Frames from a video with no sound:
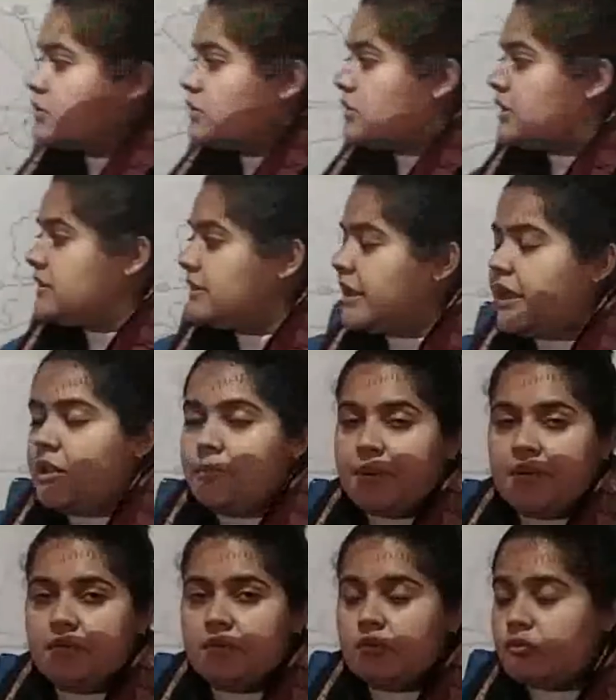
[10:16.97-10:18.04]
So this helps
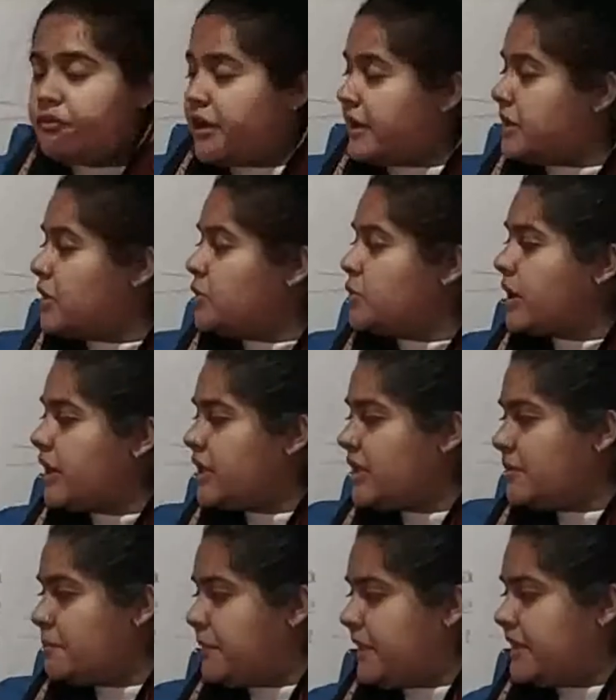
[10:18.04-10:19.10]
us to find out
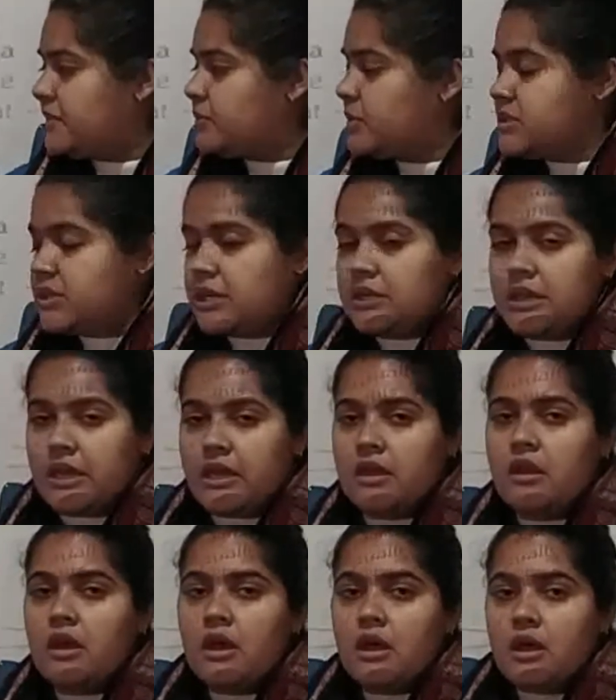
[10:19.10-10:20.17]
any place which are
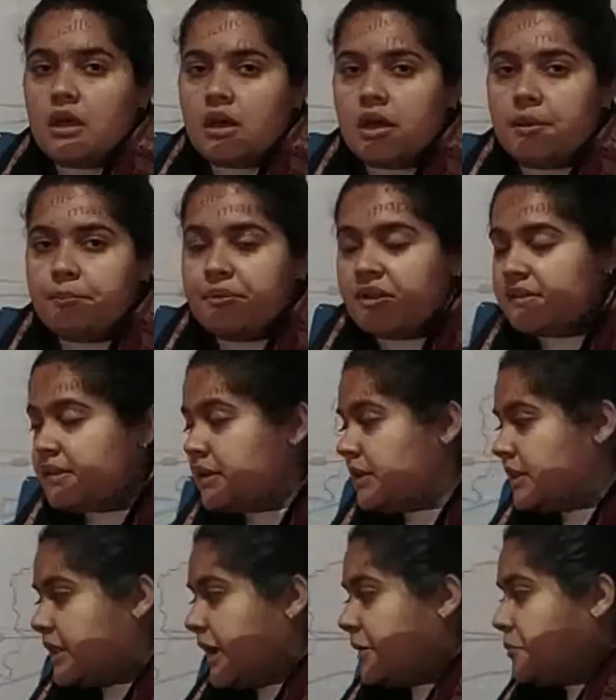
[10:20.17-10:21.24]
there present
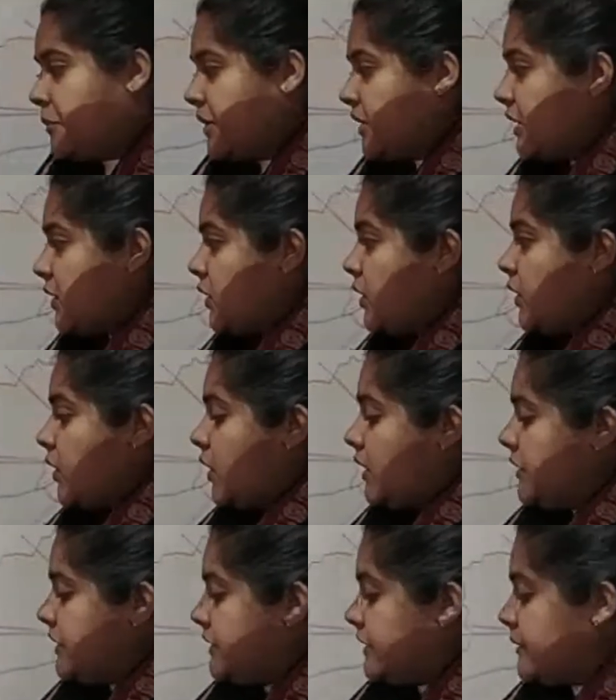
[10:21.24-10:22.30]
in that particular
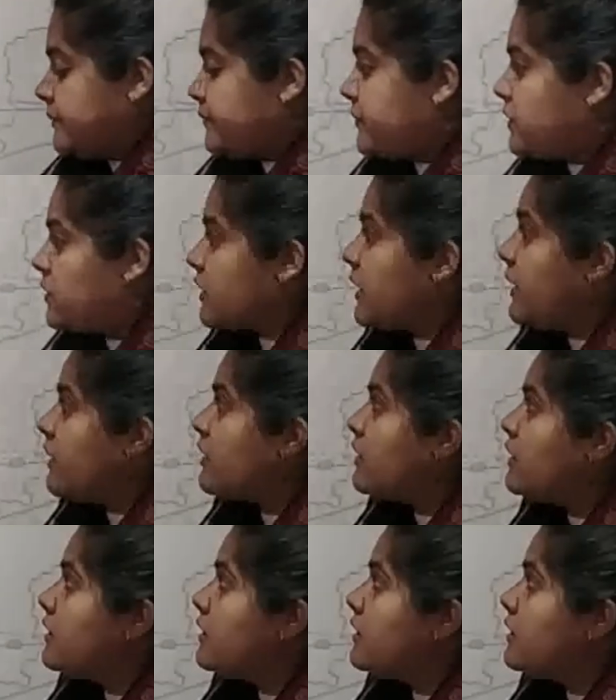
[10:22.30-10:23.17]
colony, okay.